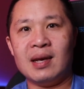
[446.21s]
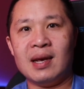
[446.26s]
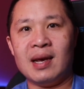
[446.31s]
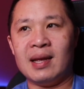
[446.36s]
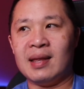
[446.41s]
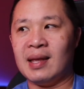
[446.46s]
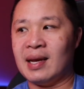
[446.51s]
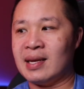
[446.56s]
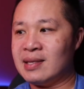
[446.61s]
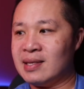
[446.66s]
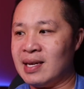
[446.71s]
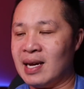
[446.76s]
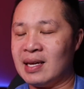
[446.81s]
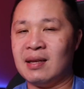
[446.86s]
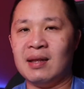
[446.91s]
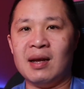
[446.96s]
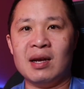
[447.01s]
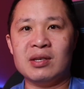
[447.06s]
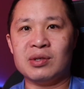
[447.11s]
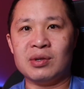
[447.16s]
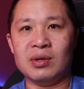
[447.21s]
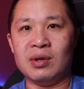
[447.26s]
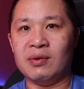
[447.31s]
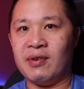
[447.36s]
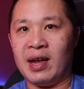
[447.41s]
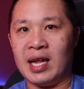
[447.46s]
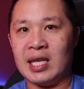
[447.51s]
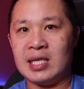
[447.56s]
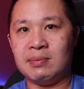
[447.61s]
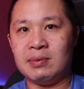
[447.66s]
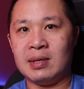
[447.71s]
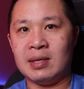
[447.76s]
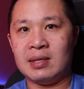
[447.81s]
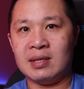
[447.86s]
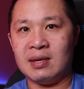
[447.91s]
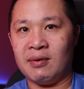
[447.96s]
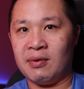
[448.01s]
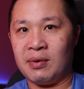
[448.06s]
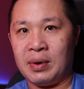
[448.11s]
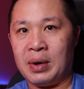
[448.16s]
and like technological
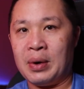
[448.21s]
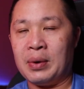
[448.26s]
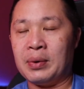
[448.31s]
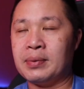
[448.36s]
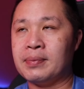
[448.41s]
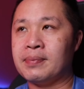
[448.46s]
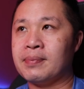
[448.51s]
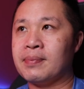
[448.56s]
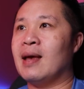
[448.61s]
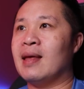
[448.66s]
advancements of their own.